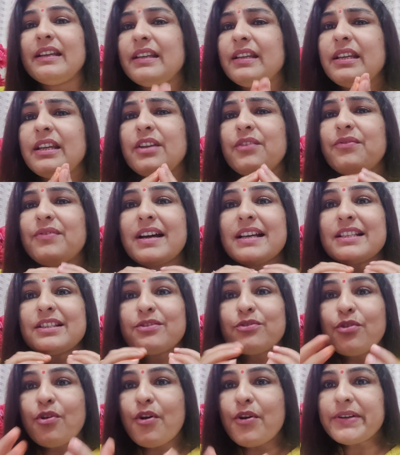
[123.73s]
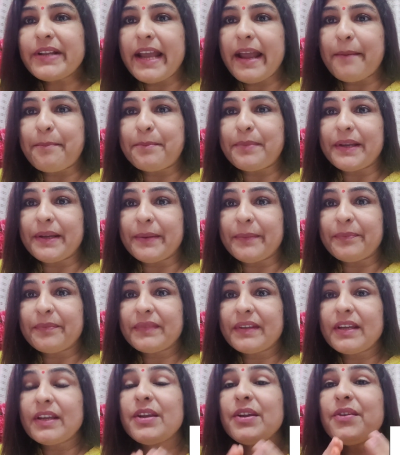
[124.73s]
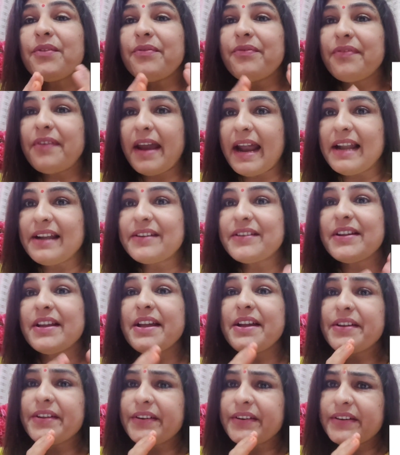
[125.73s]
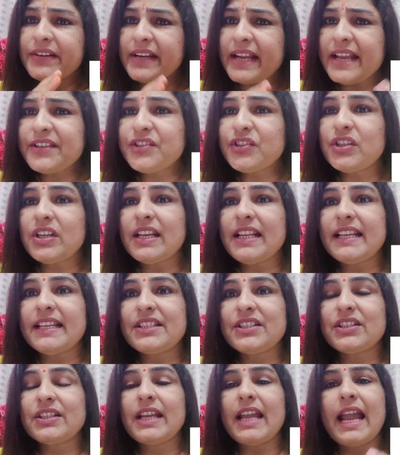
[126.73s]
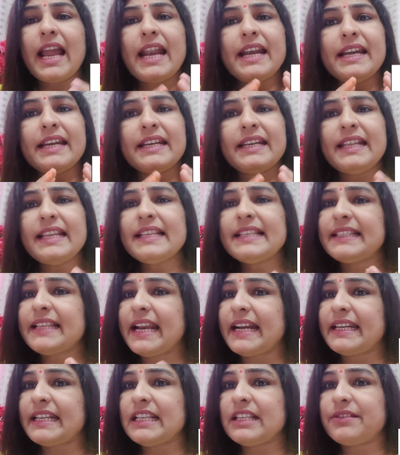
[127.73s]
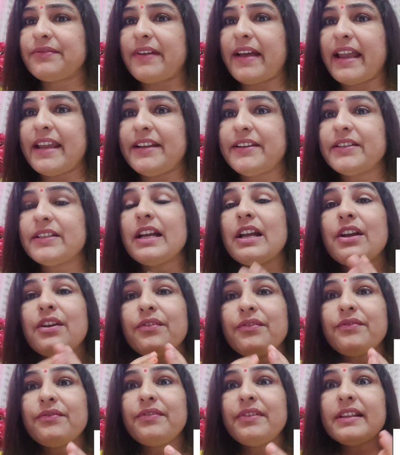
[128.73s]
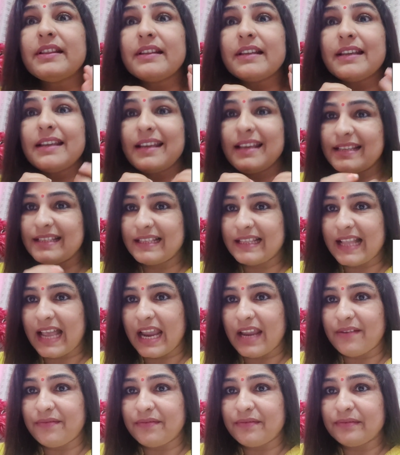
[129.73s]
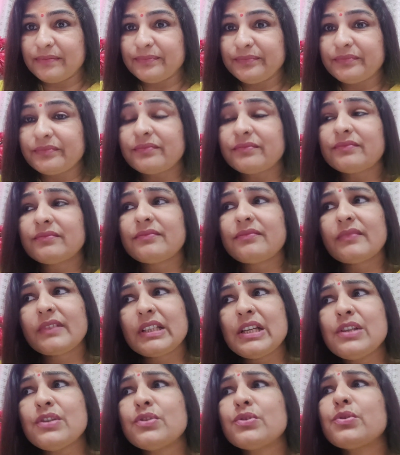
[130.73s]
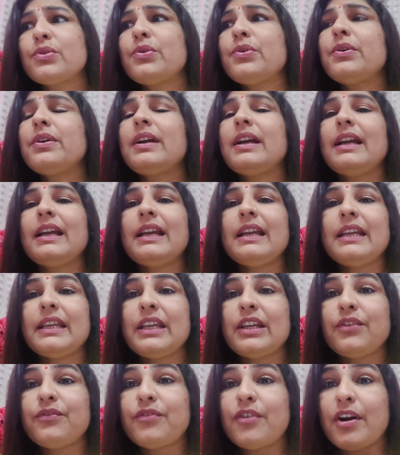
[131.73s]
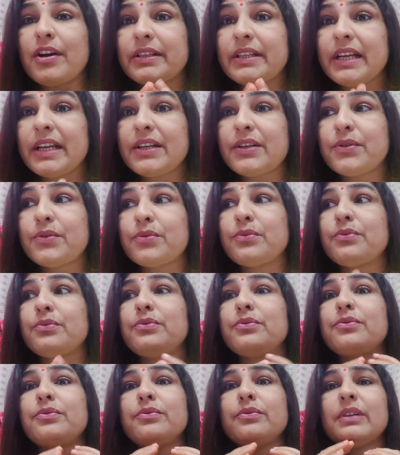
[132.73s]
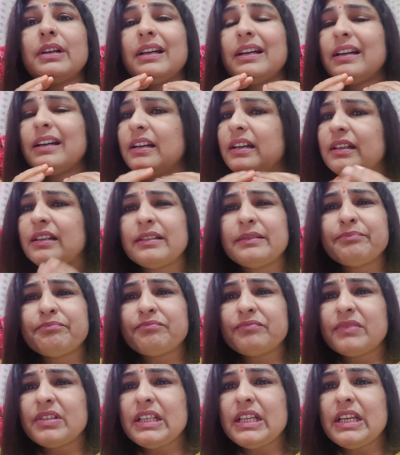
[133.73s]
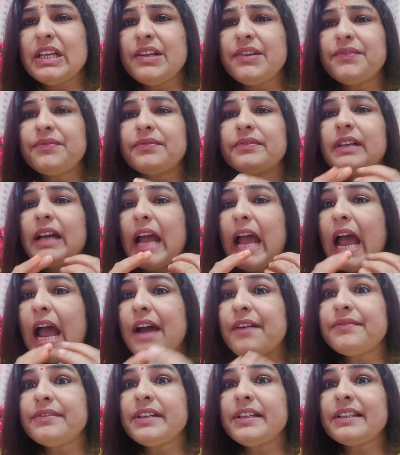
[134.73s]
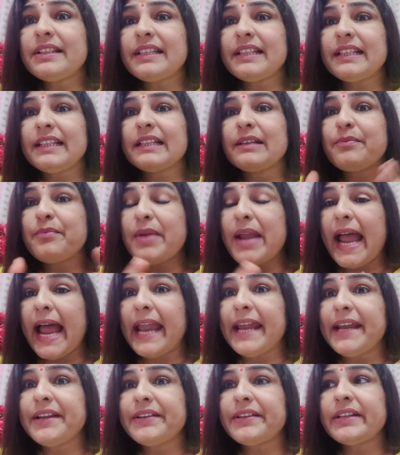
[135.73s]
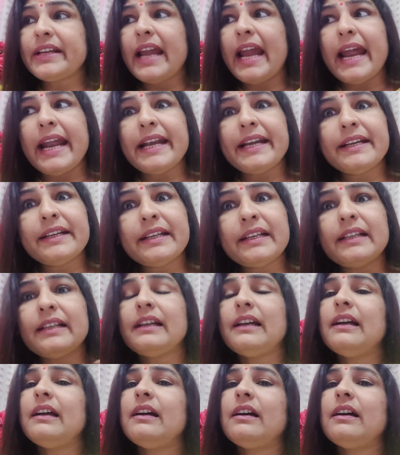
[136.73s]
he was not happy. He felt restless and dissatisfied with his life. So he wanted to leave everything behind and